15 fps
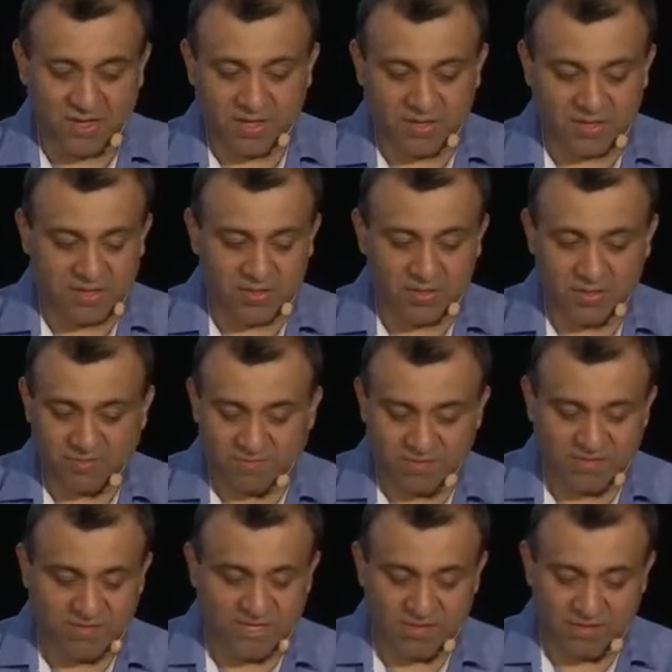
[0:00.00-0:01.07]
And then you have a
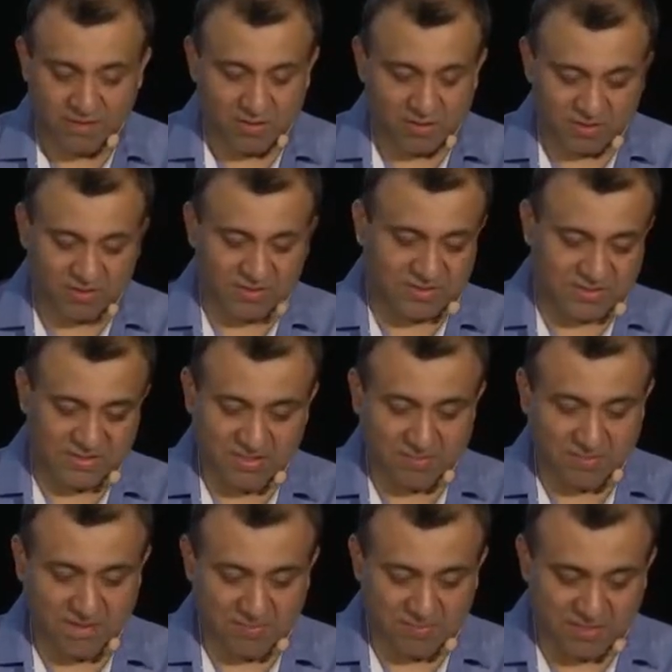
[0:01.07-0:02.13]
channel, obviously, the
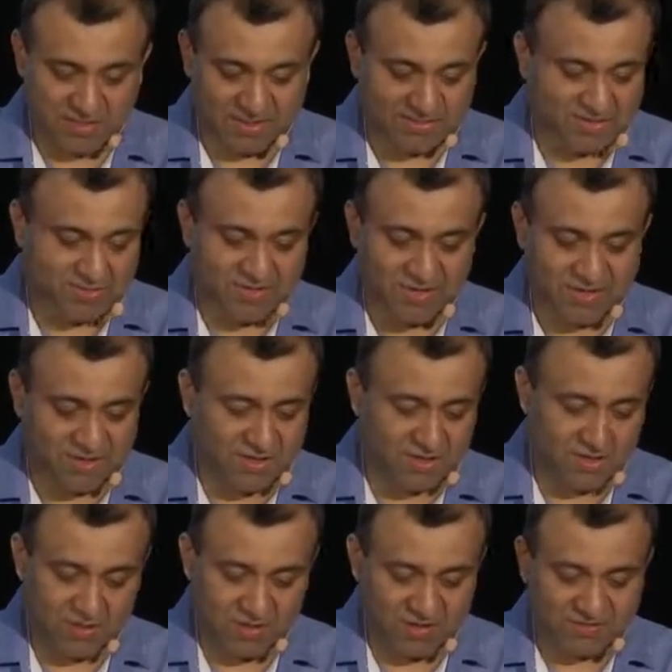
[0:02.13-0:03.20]
pipelines, and finally
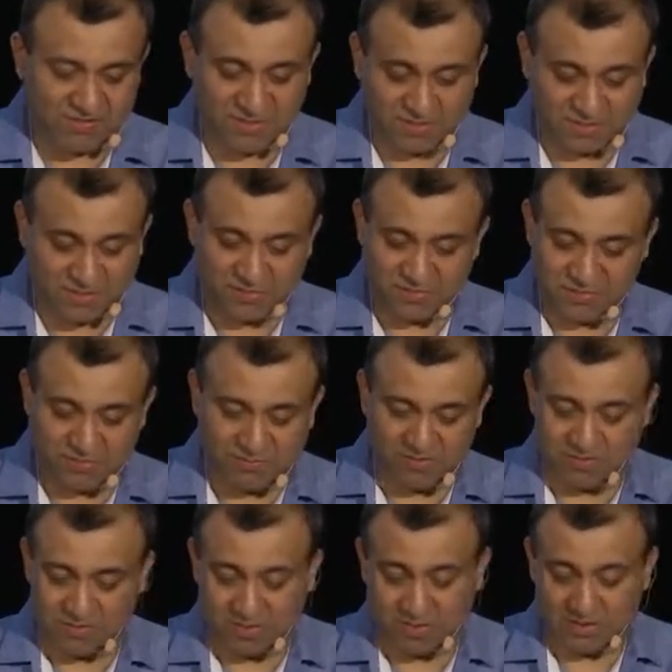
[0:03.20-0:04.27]
you have subscription, which
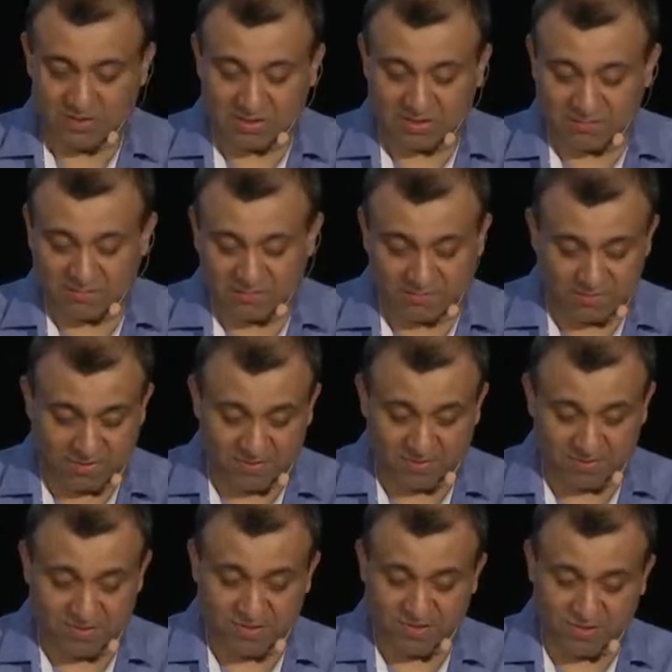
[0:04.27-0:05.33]
is all the
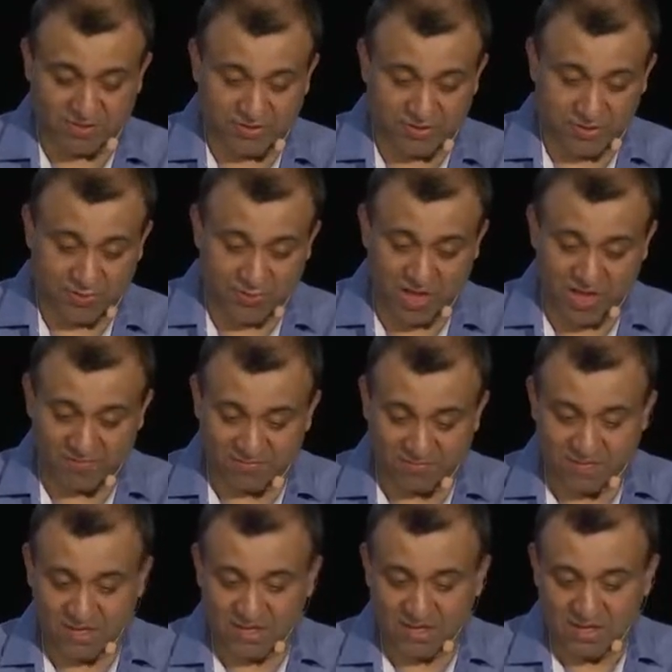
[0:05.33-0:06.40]
configuration that you have.
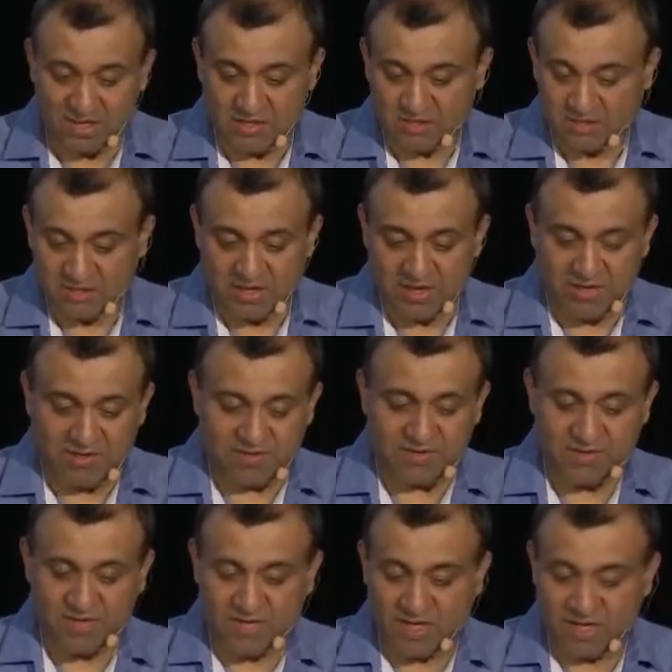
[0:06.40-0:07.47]
So there are
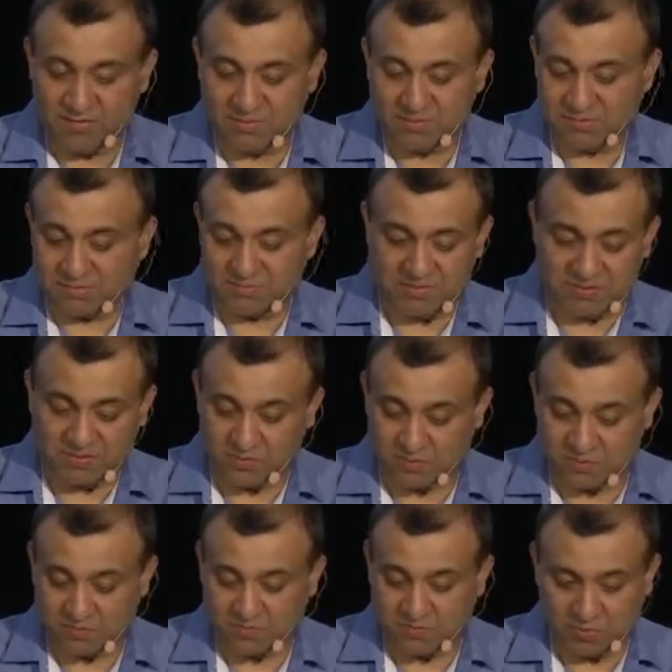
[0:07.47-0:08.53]
event types, event
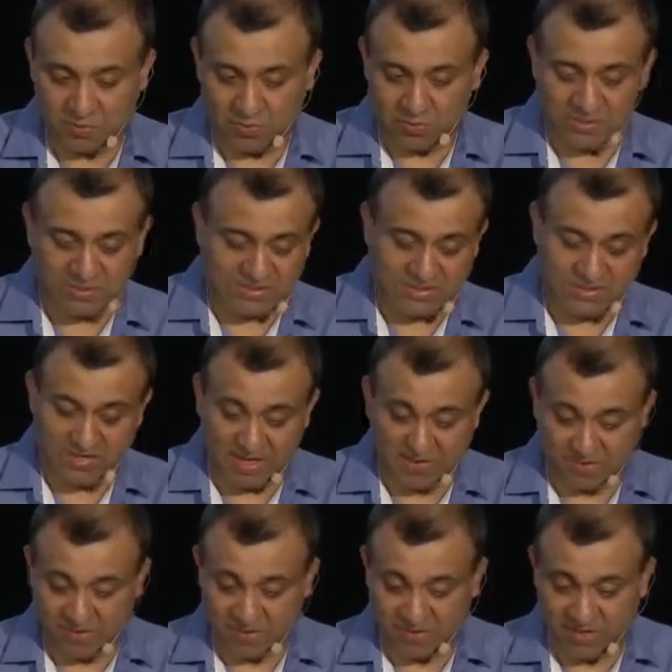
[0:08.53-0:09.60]
source, flow. You can see that
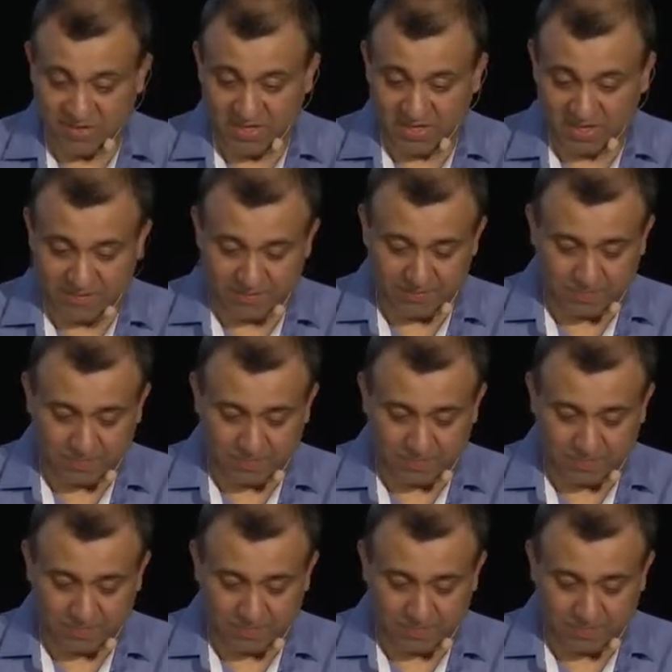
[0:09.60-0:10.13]
from the diagram.